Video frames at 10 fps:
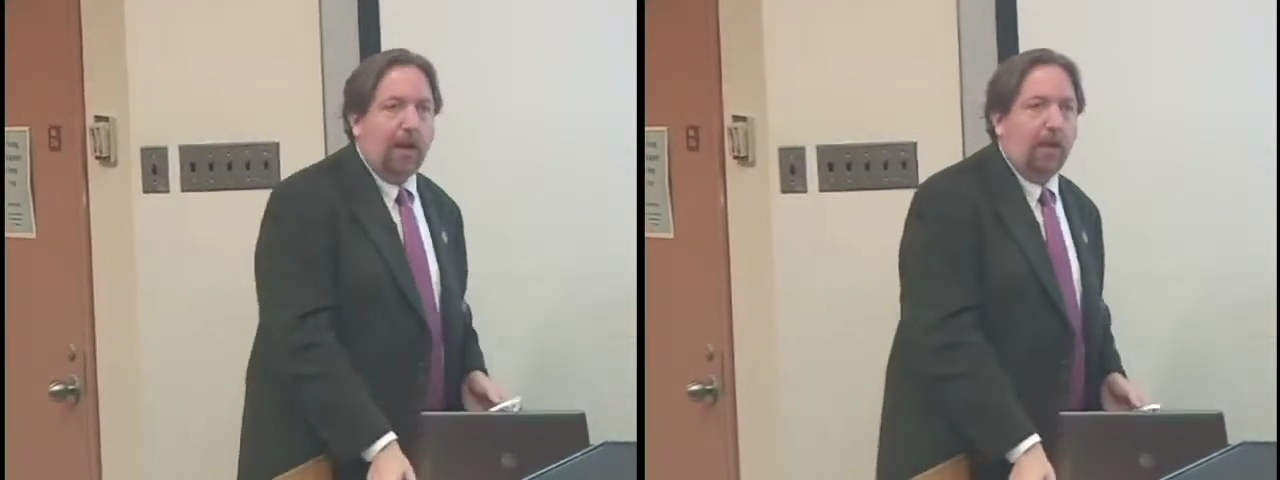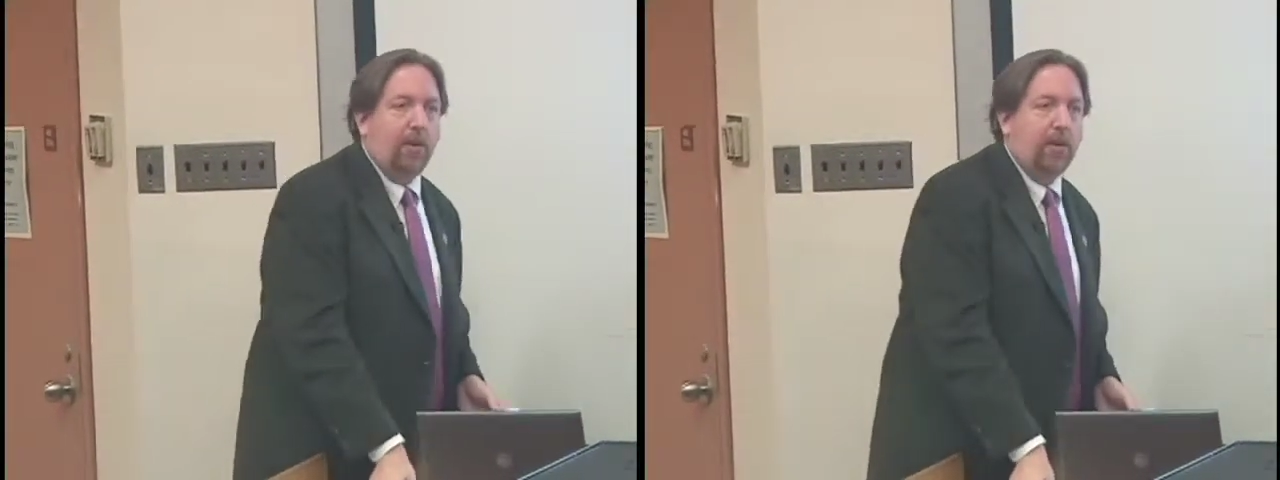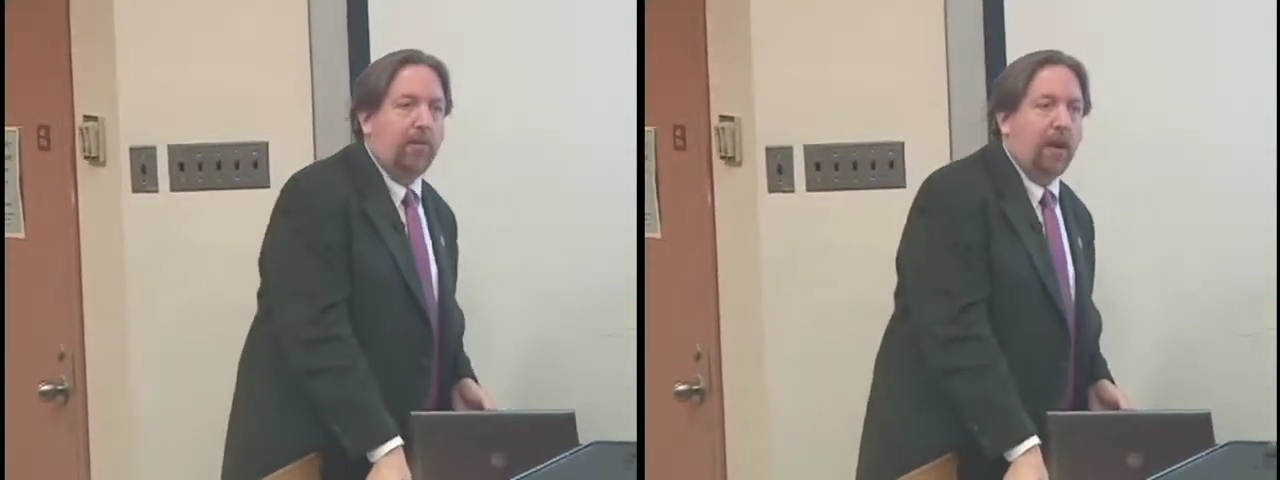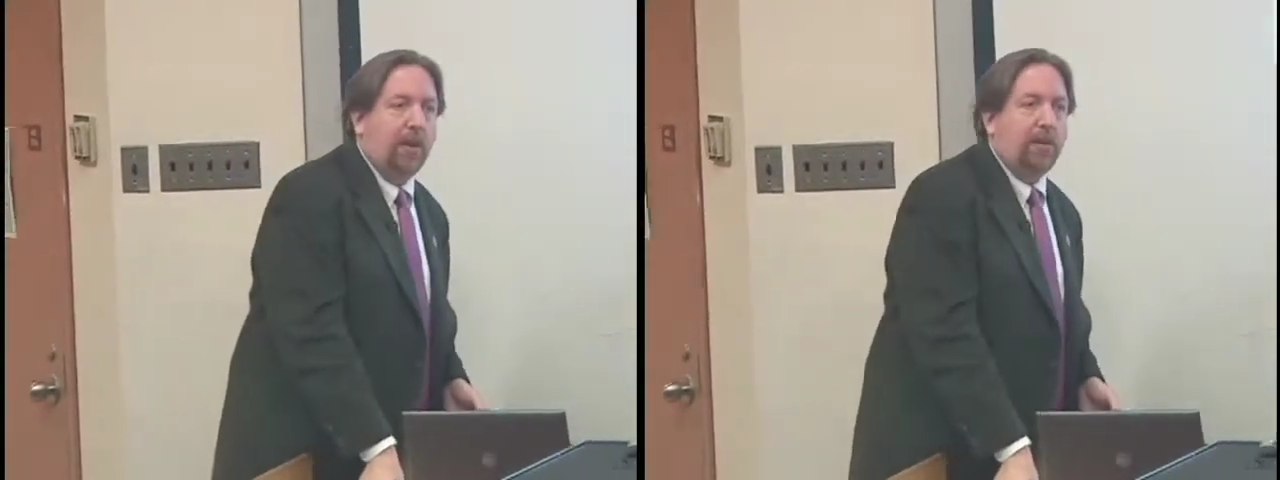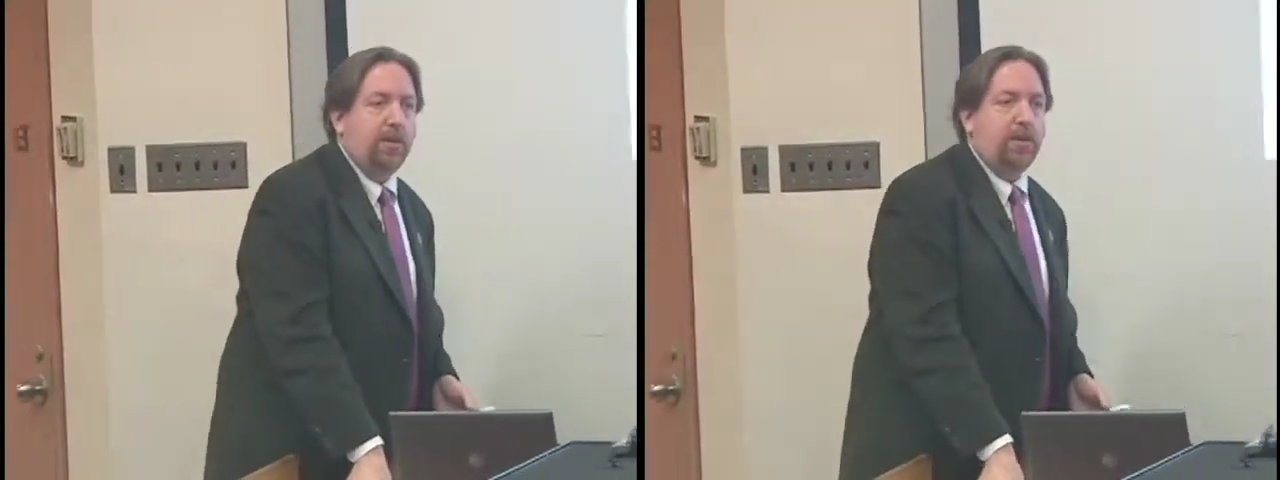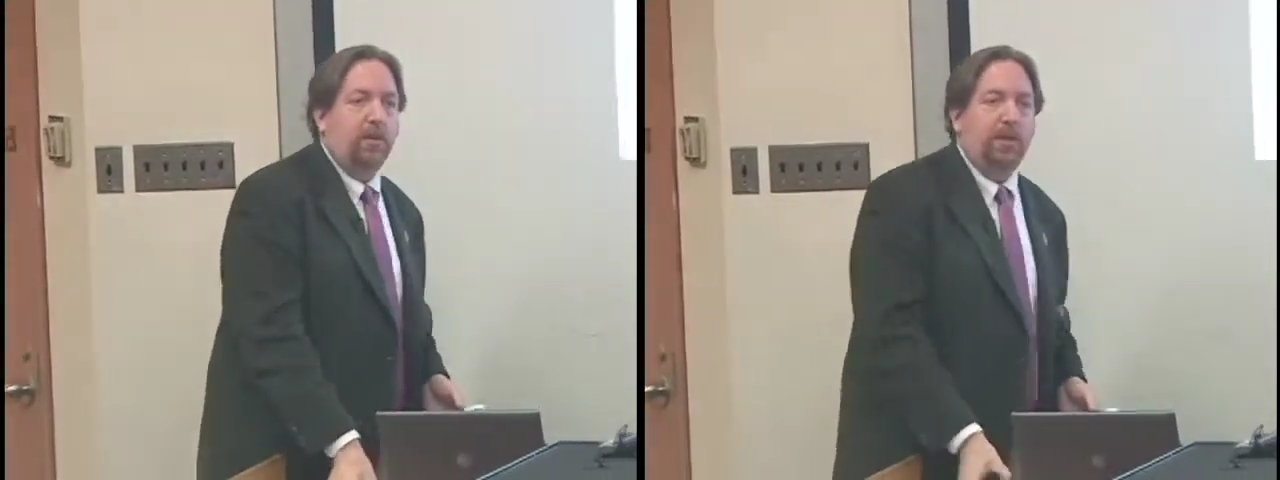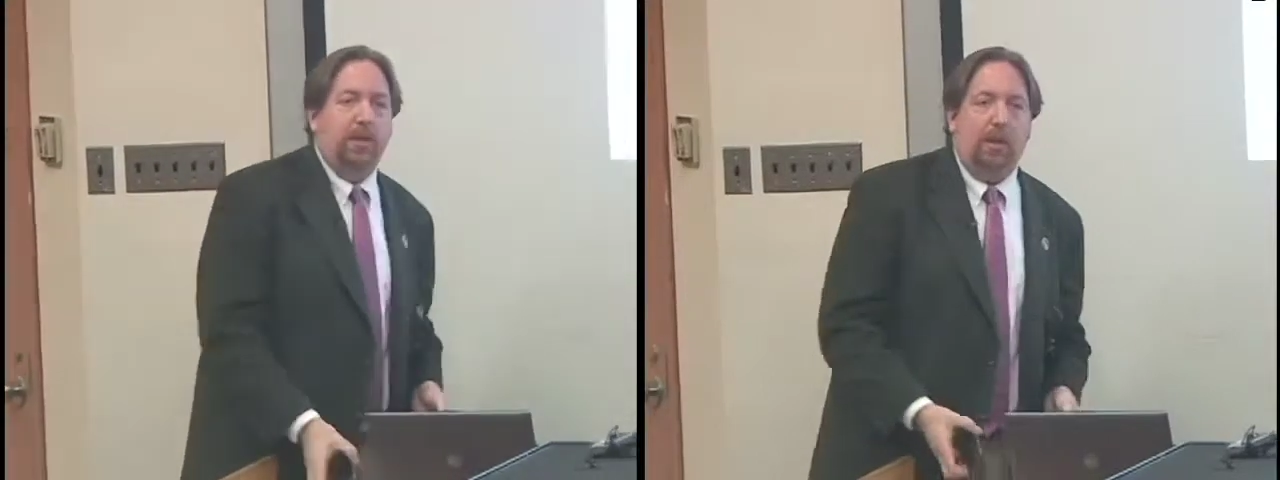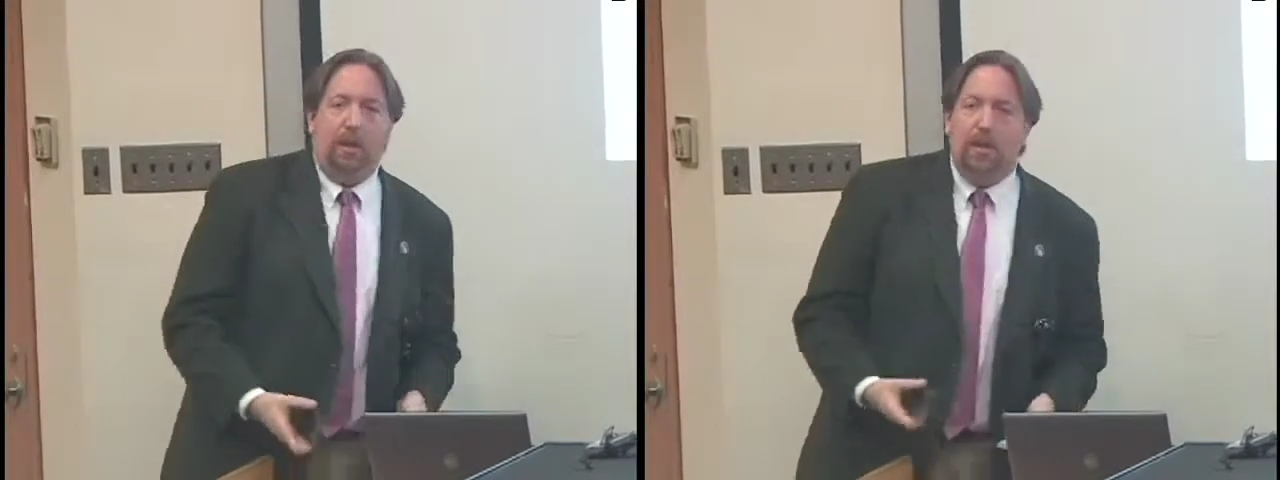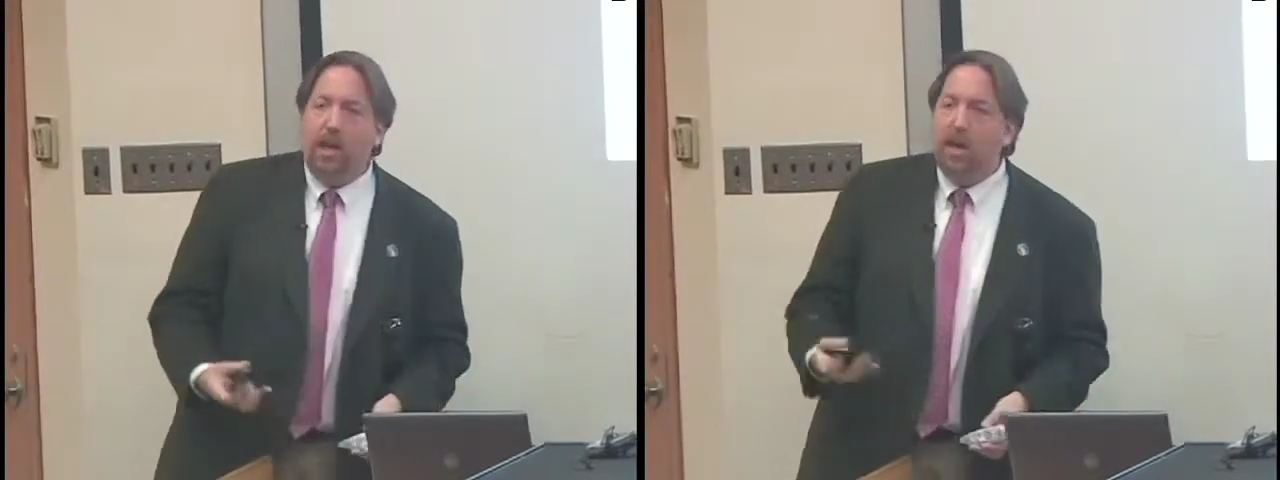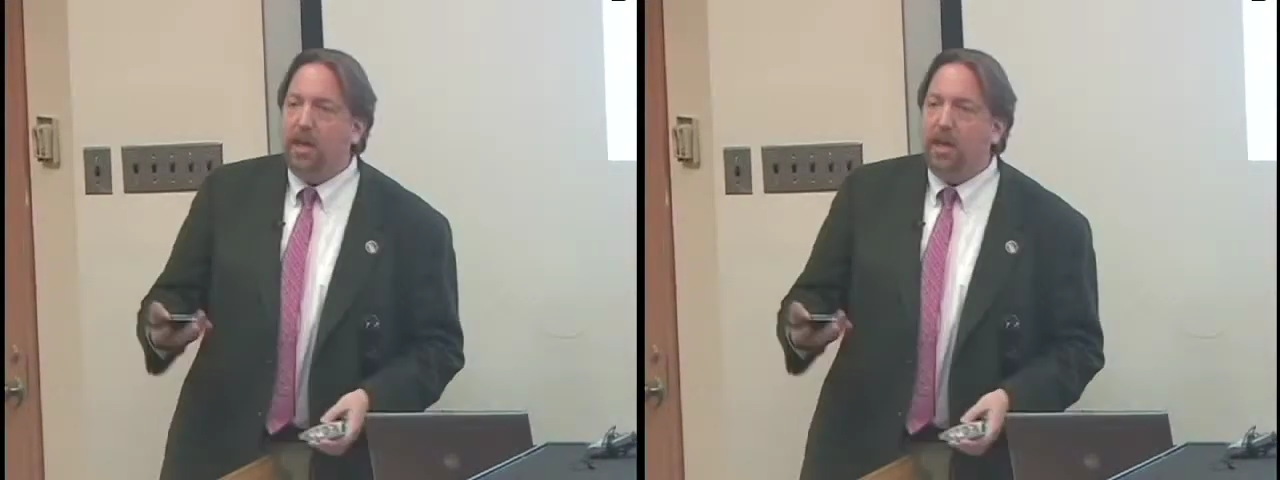I learned about it just recently.